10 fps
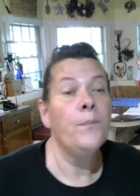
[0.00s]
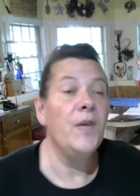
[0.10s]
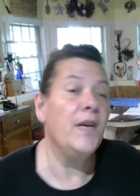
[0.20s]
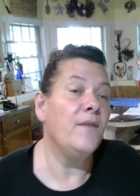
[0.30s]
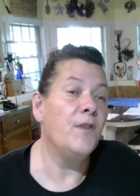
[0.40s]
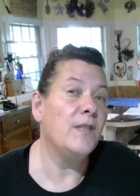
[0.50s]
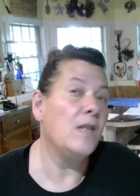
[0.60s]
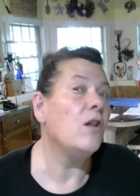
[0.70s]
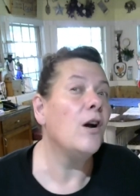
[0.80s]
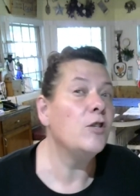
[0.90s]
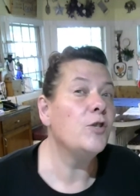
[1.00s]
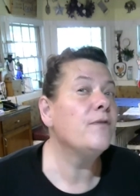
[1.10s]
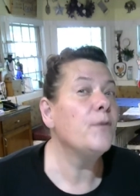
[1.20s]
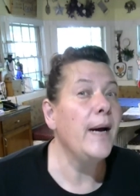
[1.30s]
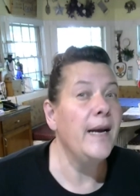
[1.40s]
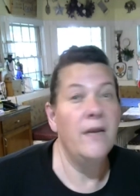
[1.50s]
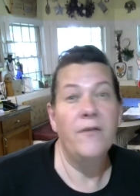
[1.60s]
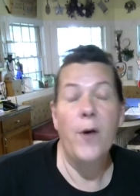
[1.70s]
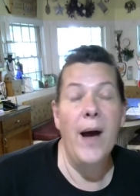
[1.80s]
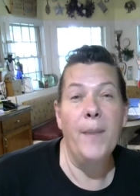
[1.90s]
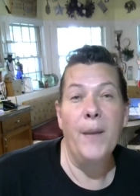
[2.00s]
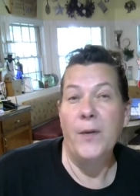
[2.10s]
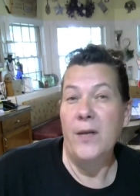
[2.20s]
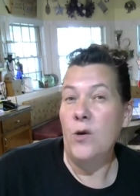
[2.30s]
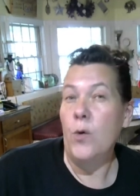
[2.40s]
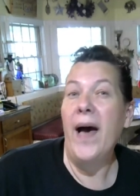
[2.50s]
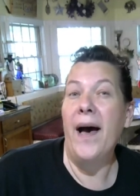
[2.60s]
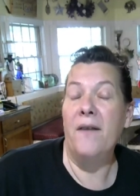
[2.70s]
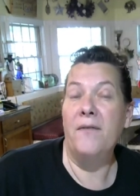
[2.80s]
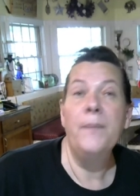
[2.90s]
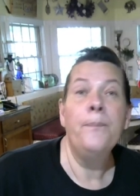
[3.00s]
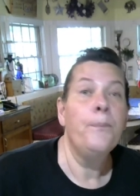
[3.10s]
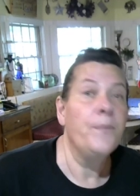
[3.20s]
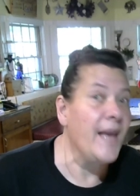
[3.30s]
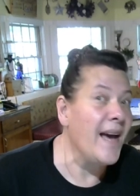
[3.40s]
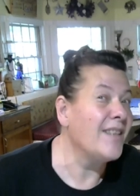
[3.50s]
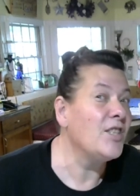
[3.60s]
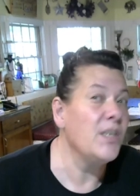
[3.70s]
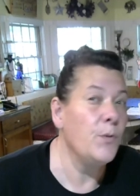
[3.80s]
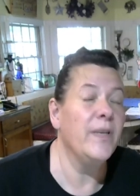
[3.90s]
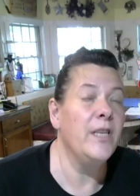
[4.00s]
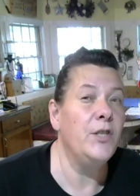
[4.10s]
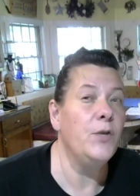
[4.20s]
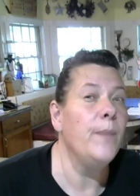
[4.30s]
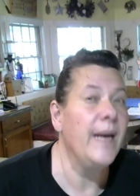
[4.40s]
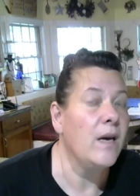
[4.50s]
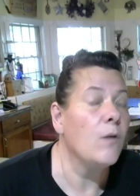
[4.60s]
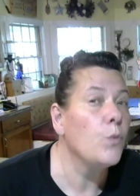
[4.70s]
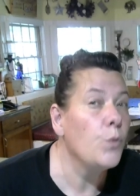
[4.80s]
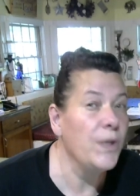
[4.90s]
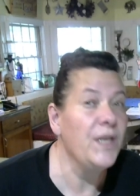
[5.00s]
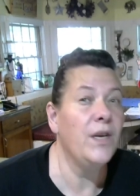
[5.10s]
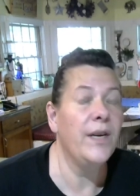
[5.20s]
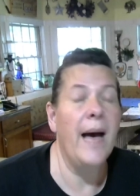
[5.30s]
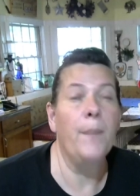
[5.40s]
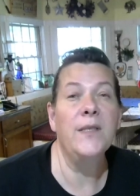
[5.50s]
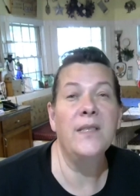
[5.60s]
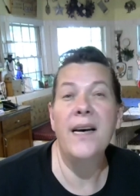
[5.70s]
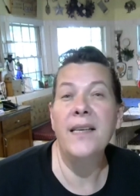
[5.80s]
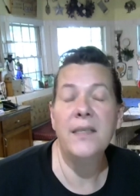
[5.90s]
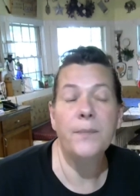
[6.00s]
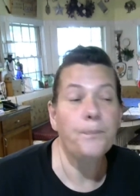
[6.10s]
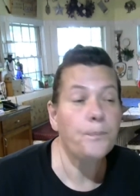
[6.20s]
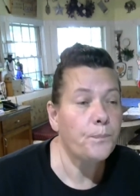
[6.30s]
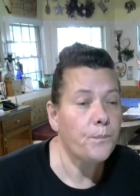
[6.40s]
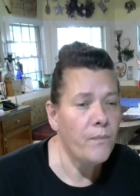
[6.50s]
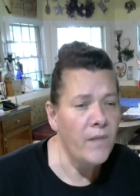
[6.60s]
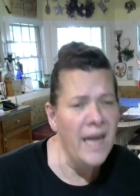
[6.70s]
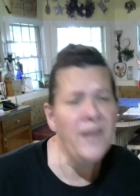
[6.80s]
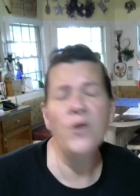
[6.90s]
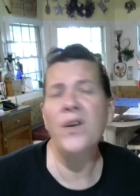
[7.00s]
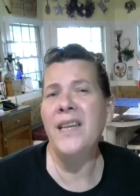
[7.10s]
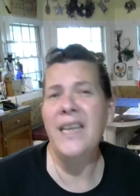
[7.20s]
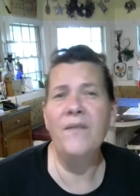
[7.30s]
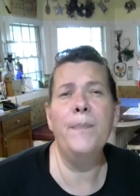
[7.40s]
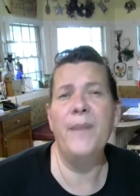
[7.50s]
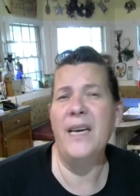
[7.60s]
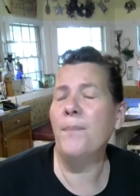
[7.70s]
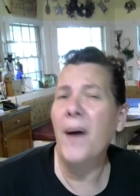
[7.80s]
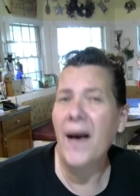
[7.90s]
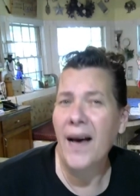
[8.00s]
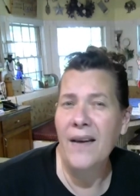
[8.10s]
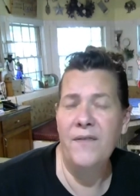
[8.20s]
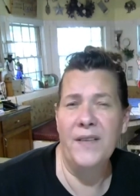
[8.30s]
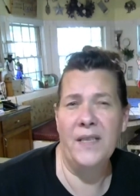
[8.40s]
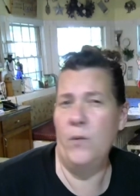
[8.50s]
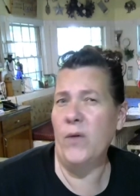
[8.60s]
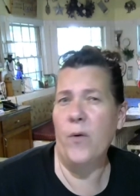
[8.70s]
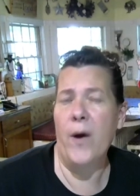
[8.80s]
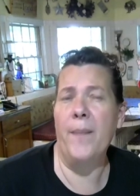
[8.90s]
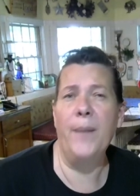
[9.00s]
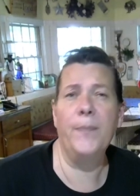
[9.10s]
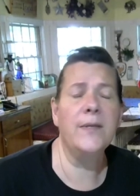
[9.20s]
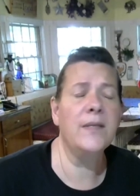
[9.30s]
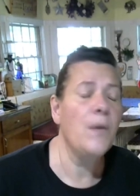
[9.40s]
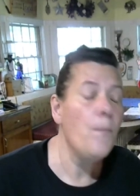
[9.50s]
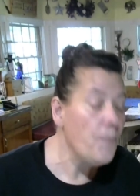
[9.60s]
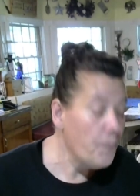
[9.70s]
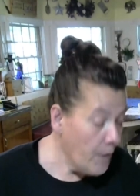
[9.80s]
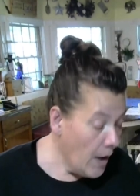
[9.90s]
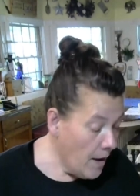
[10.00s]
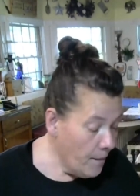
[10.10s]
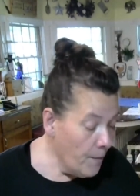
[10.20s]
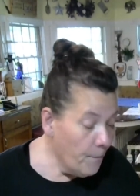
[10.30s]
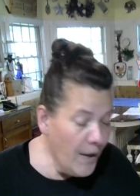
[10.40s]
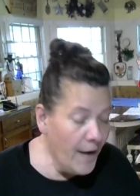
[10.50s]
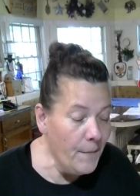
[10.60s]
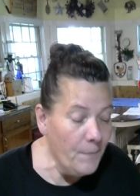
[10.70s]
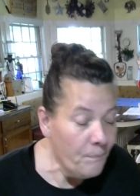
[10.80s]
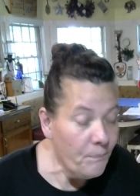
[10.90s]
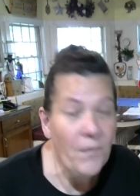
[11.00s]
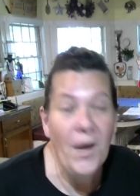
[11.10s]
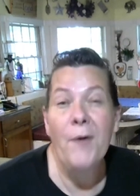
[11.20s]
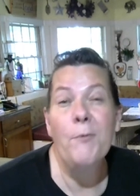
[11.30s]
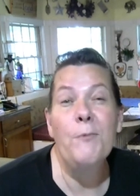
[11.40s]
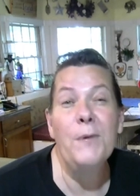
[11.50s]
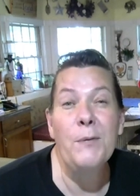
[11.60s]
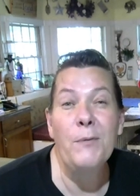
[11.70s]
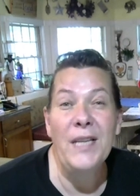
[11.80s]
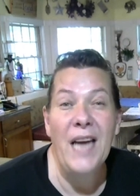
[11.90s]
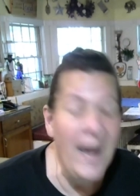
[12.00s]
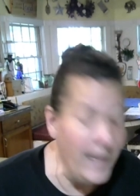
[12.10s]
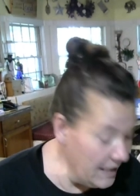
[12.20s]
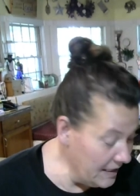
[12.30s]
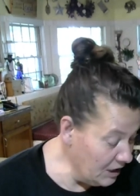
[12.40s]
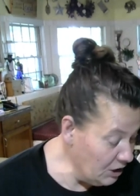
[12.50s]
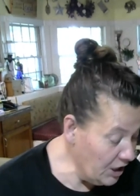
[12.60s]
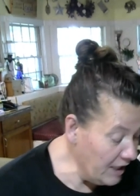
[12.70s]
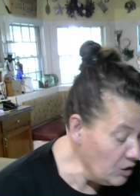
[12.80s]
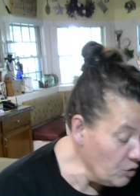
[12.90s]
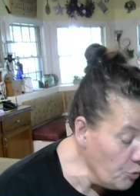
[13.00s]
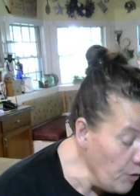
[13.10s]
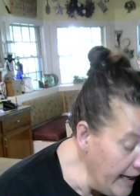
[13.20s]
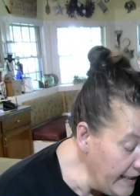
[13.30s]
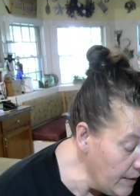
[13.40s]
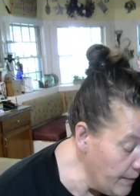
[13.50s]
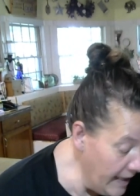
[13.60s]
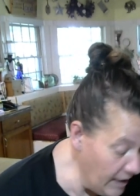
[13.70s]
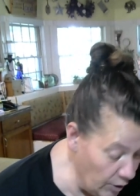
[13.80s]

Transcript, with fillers: if there's a larger variety of crab apple that you have, they actually really do make really good applesauce and you can even make pie filling with crab apples. Um, but I really, really highly suggest trying to make